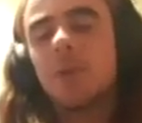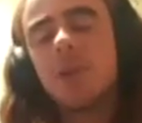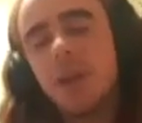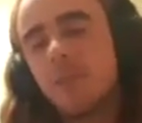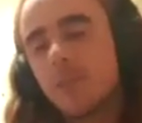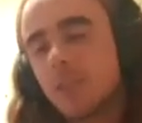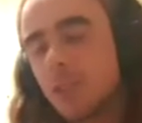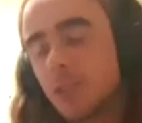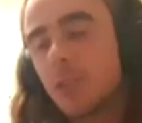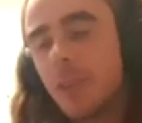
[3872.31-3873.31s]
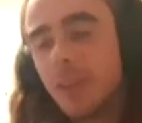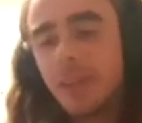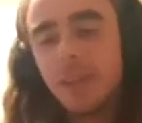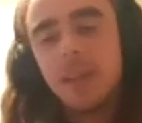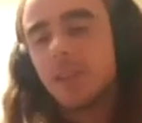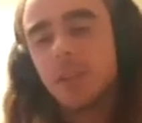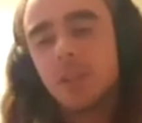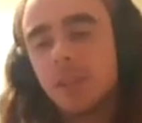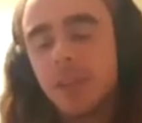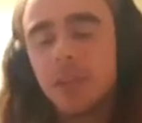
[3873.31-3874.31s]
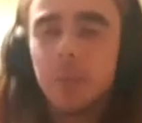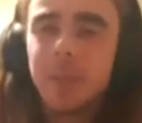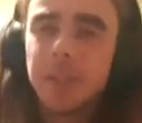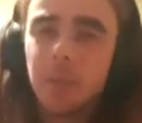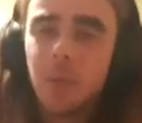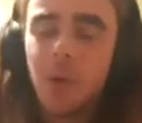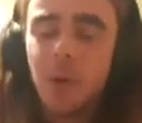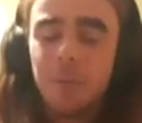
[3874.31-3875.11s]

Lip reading: Not enough as I should, just get too busy with work.